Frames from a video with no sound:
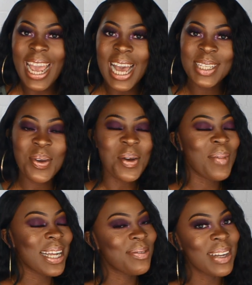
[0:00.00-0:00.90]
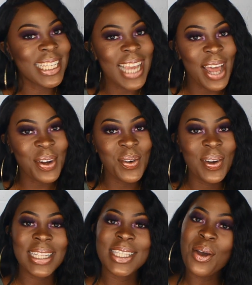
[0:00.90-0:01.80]
guys, welcome back to my channel.
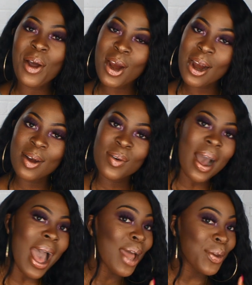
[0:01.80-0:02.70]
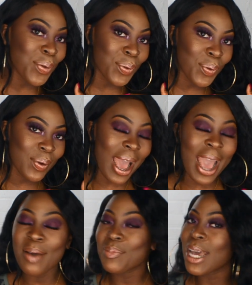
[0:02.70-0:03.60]
It's your girl Anu. I
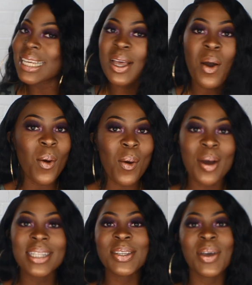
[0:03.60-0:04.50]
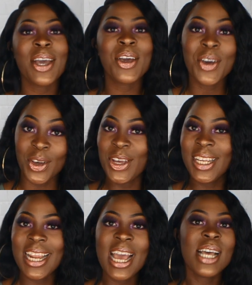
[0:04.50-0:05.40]
hope you guys are all doing
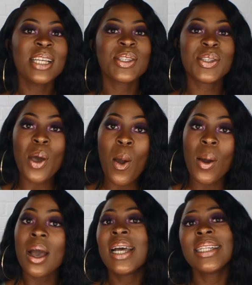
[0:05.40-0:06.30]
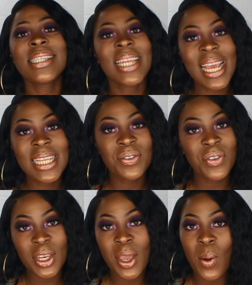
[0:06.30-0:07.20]
good. So today's
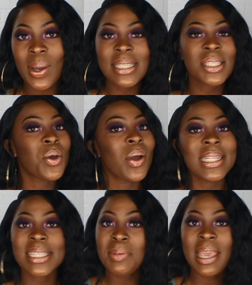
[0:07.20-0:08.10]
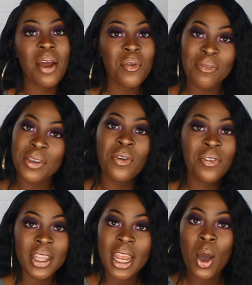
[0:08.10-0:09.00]
video is going to be a review
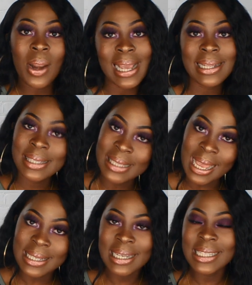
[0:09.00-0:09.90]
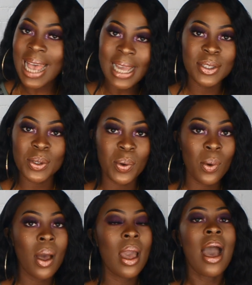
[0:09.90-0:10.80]
video, like it says in the
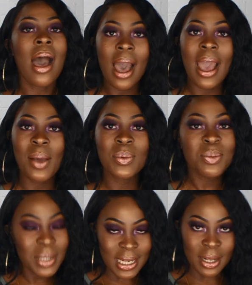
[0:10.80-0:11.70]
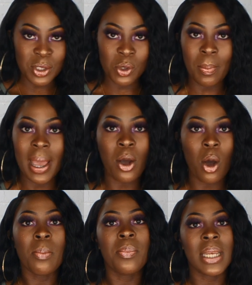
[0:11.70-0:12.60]
title. I was reached out to by a
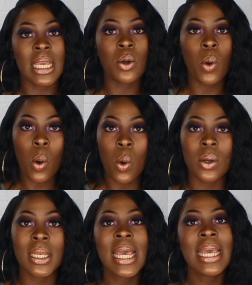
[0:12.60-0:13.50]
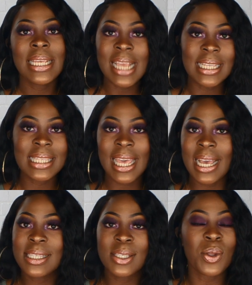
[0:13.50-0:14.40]
company called
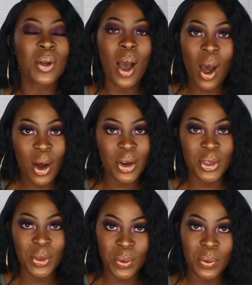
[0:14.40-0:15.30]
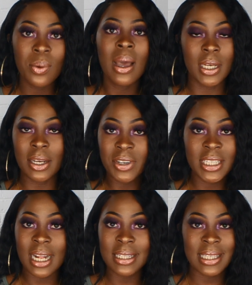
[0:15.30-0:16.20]
Yeskicks.Ru. They reached
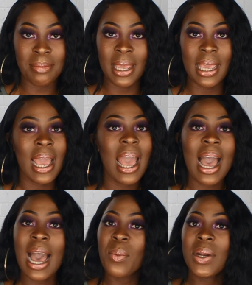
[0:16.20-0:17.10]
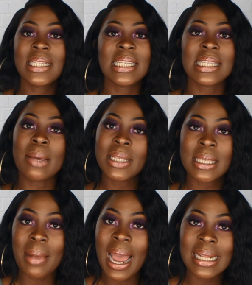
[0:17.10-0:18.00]
out to me and wanted to send me
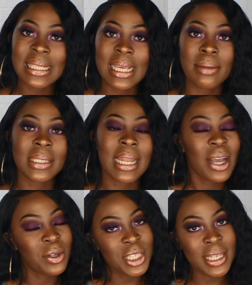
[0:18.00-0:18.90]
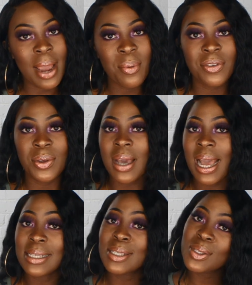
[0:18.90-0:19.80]
some items that I could share with you
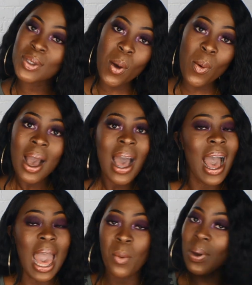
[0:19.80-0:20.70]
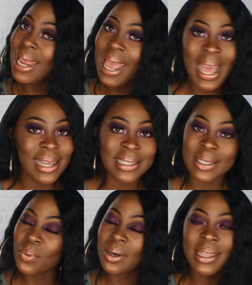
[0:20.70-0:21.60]
guys. So I went ahead,
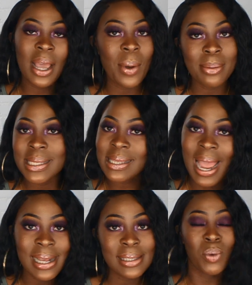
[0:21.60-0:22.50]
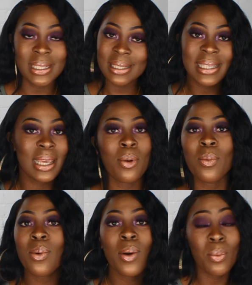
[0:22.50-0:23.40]
went on their website, went to see
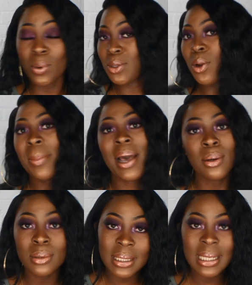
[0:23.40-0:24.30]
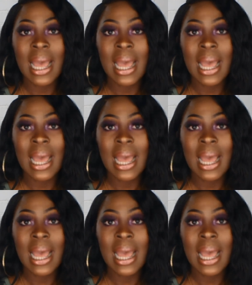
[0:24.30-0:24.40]
what it was all about,